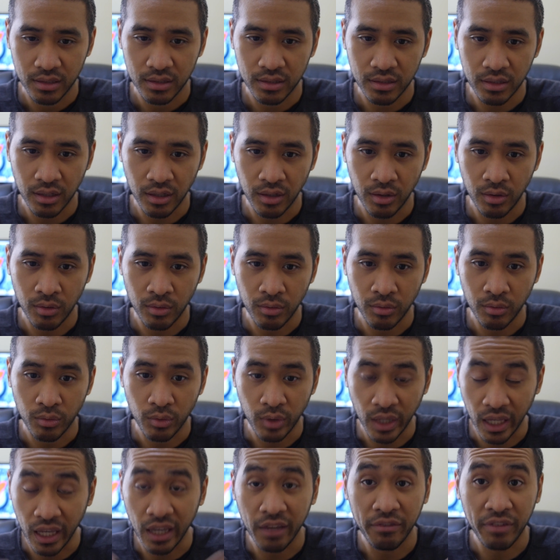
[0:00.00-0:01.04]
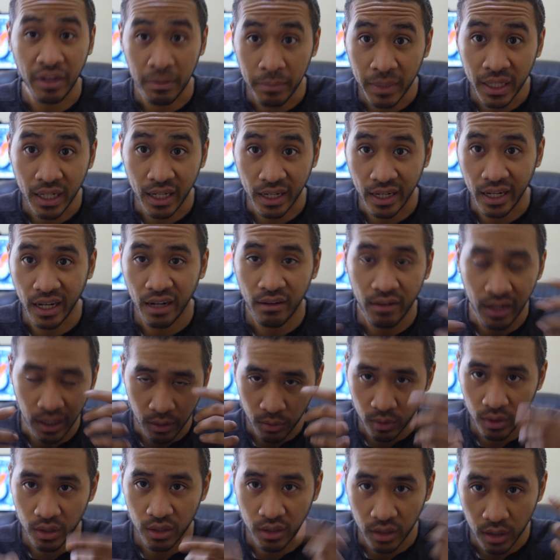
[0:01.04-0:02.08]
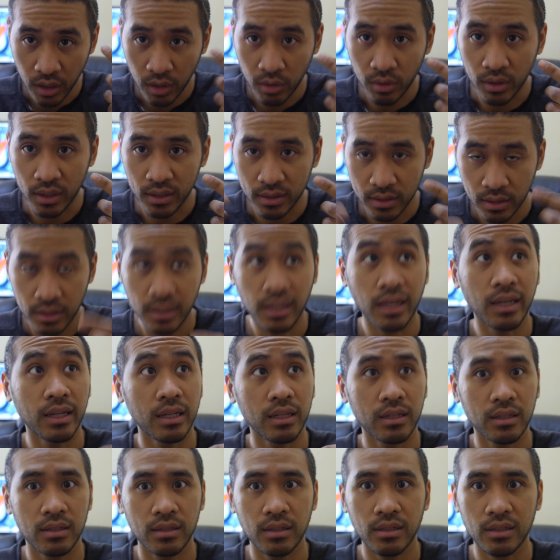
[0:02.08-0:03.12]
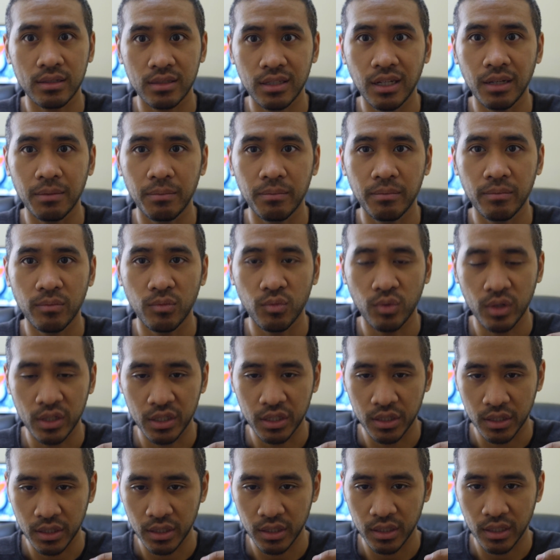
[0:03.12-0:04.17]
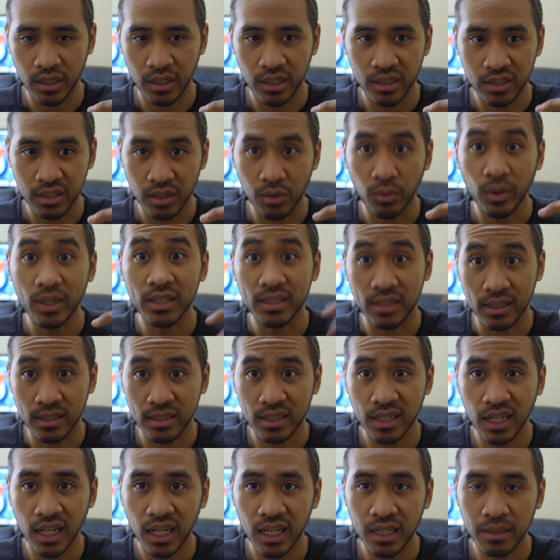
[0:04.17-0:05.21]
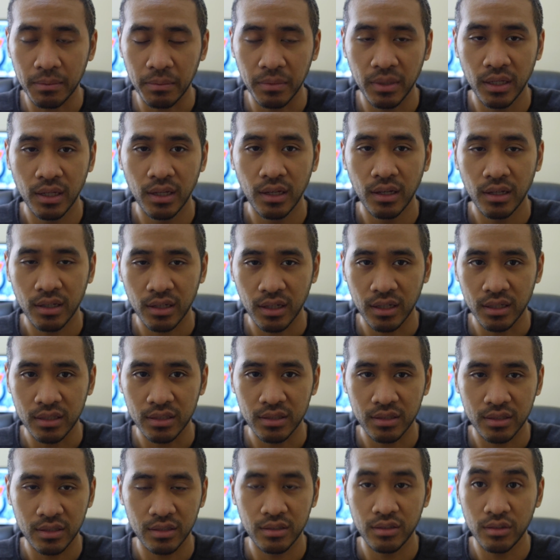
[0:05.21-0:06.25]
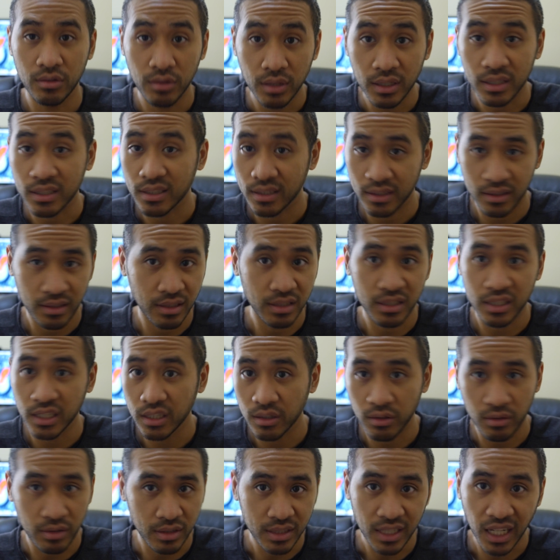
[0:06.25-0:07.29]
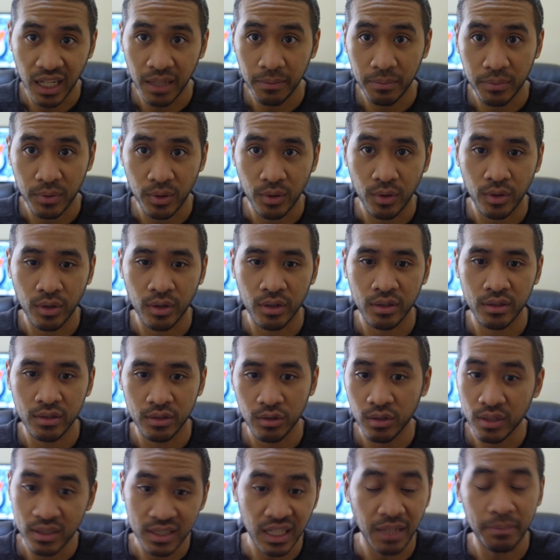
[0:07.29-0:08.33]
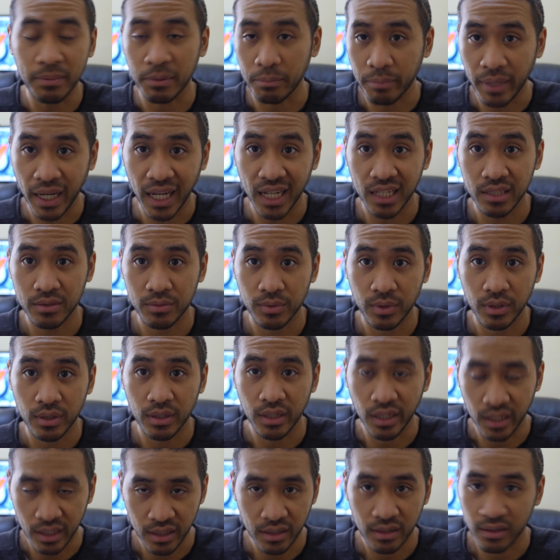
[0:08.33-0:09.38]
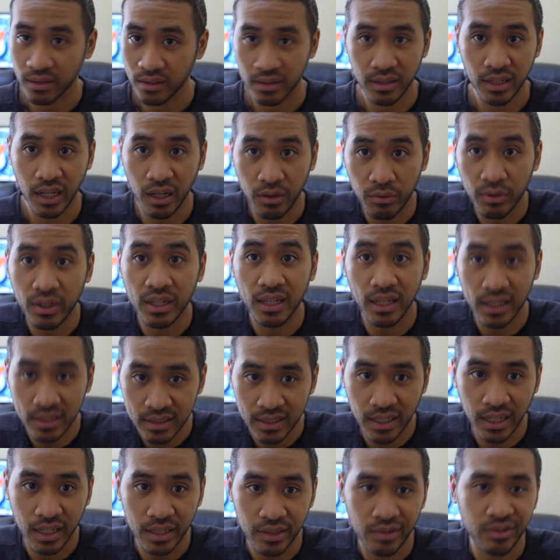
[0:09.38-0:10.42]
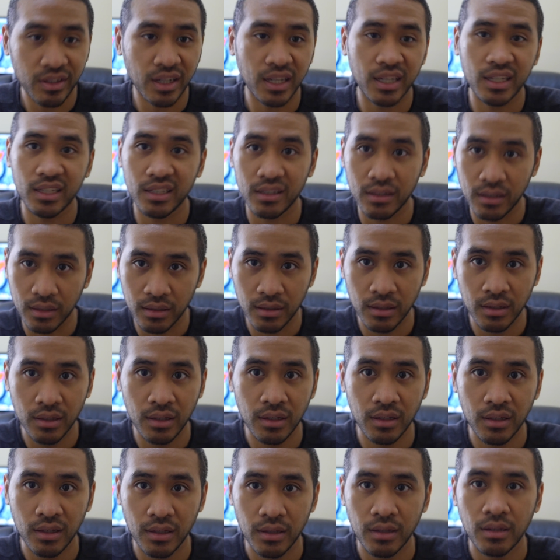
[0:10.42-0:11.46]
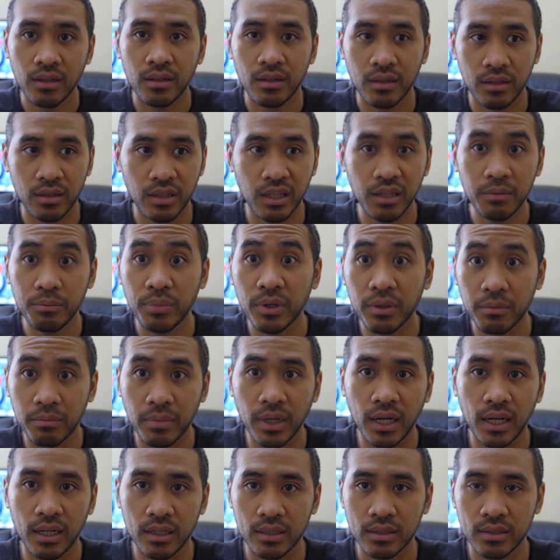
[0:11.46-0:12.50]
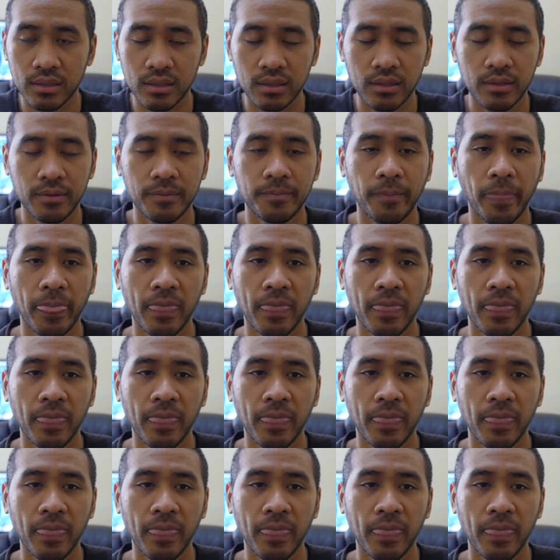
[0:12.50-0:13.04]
So, if I made an error, I wouldn't know until I looked up, which is a waste of time because you can continue to type, or you can type a password and not realize that you're not in the input box.